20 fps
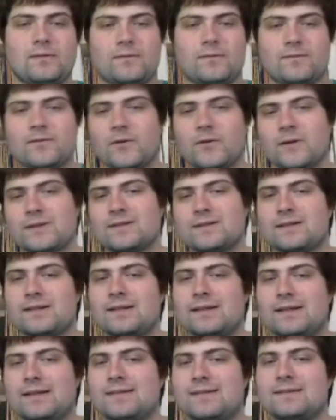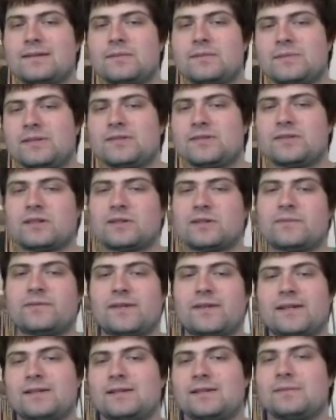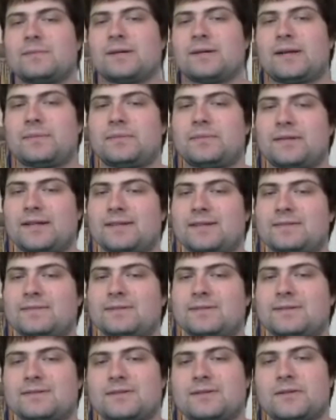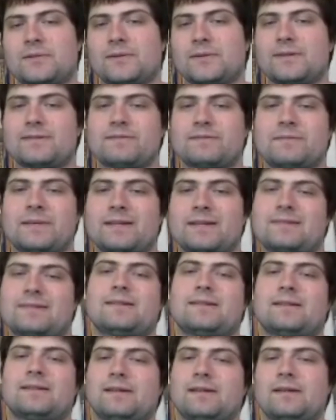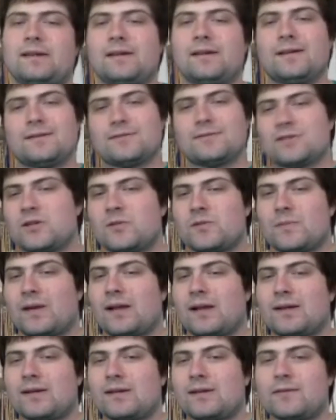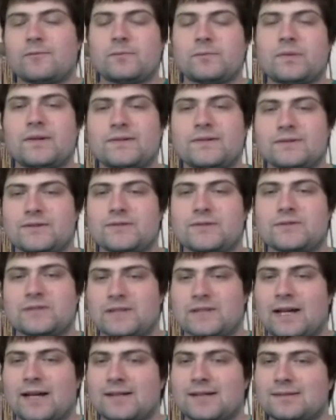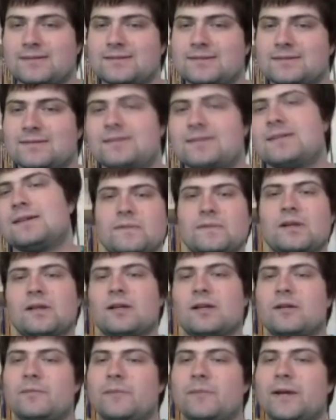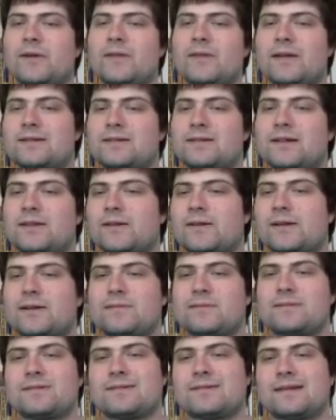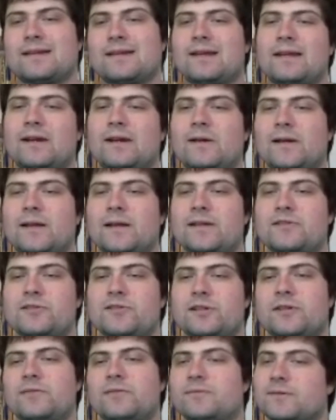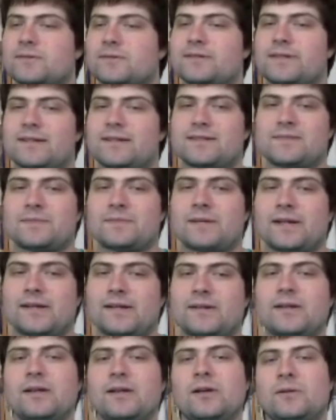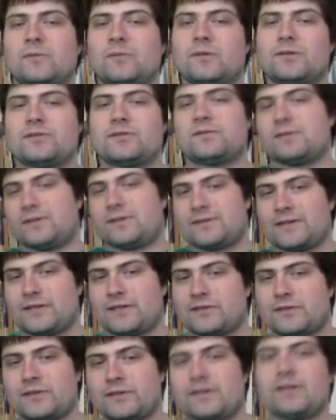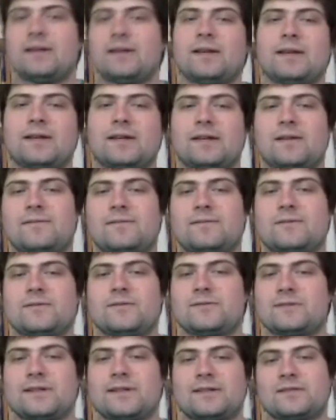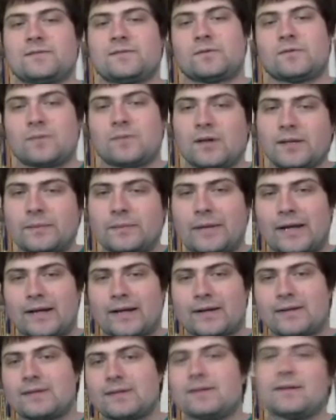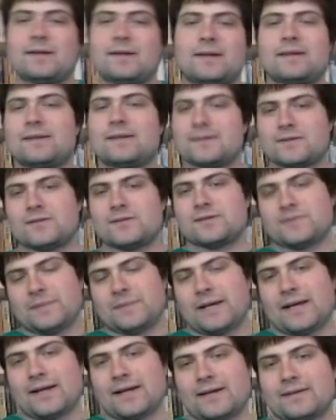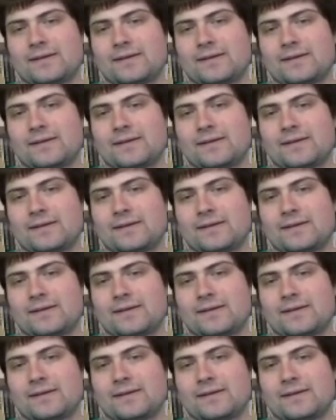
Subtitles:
Focused can easily be circumvented by placement, so this is basically 2 mana give +2 stats. Compare that to other options like Cairnhenge and Ruslan's Bite, which essentially give 2 stats for 1 mana, and this looks bad.